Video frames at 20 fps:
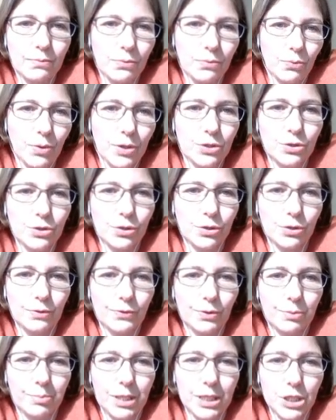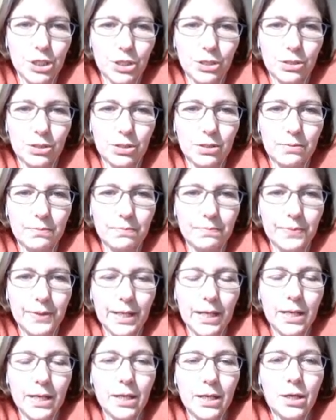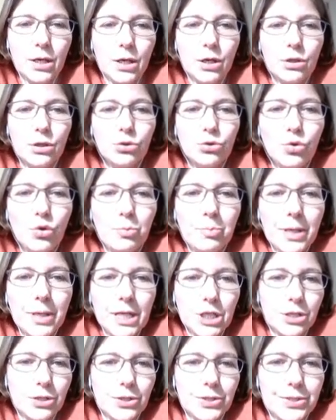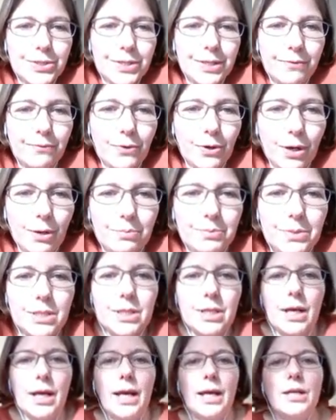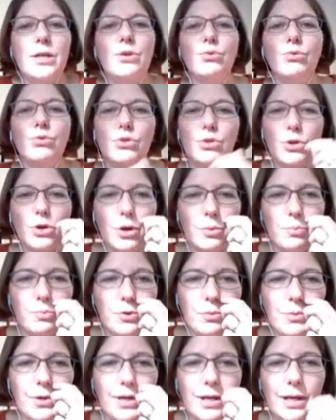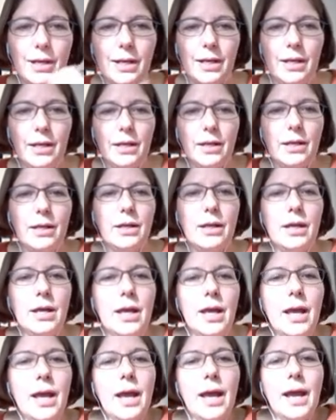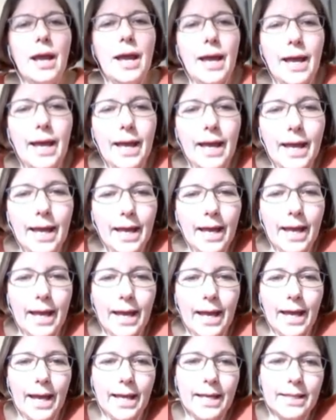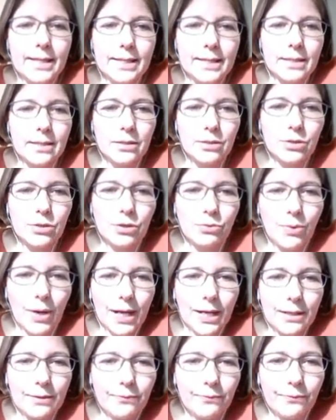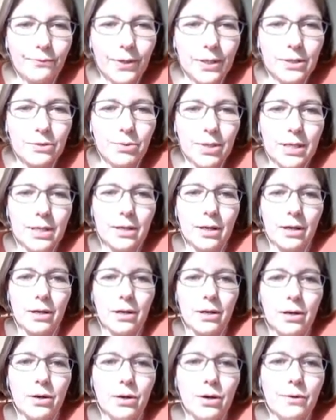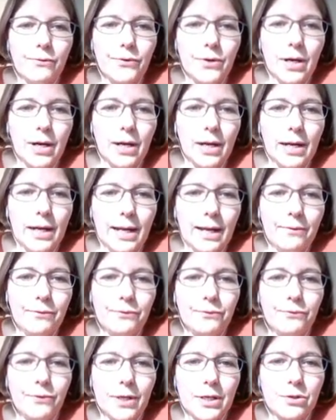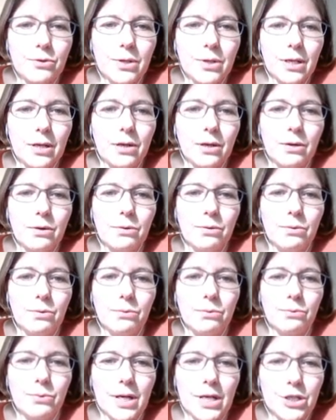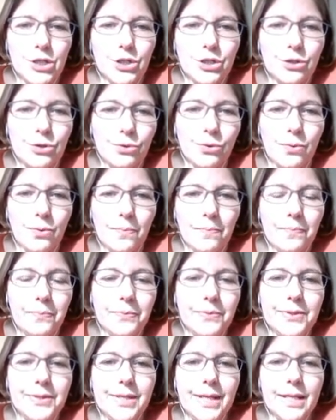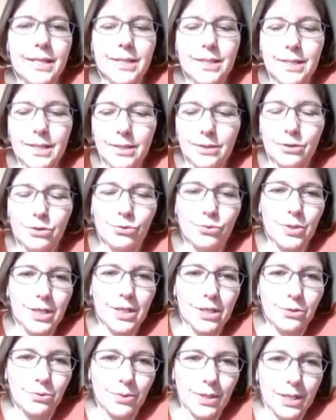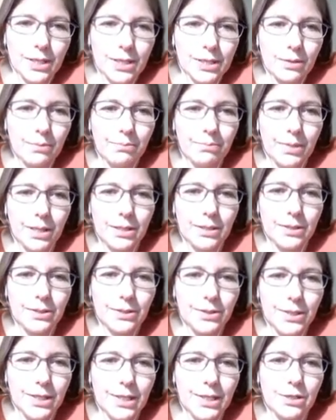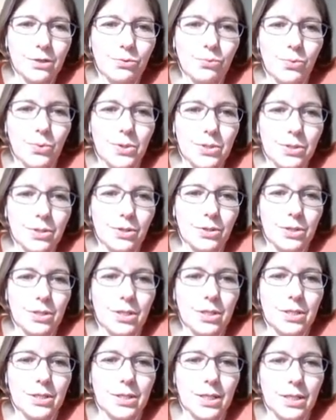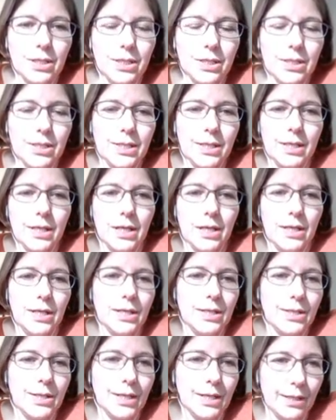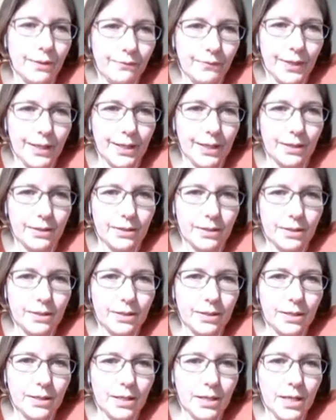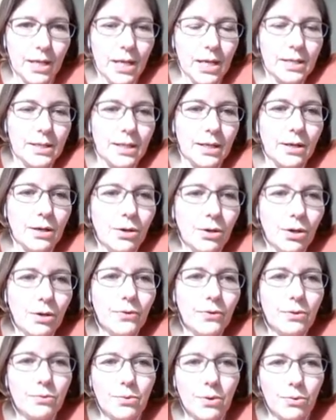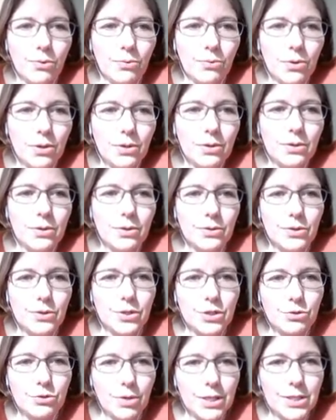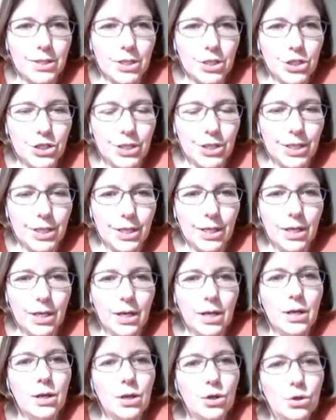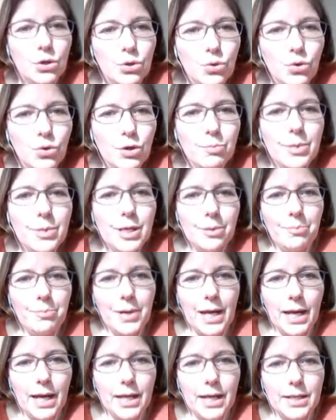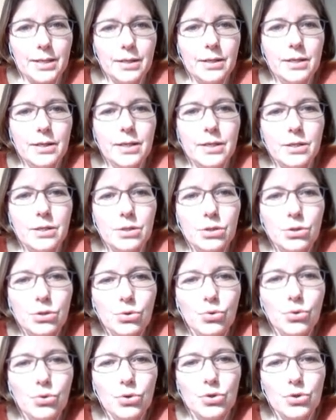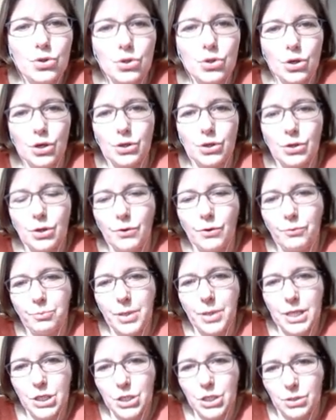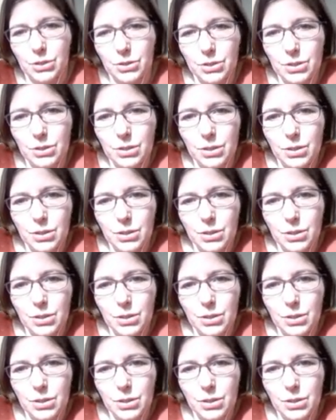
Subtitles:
1/3 of the patient. 2 patients developed acute cor pulmonale, and the right ventricle over left ventricle ratio tended to increase, but this was not statistically significant. Then overall, the strategy could be applied in 2/3 of patients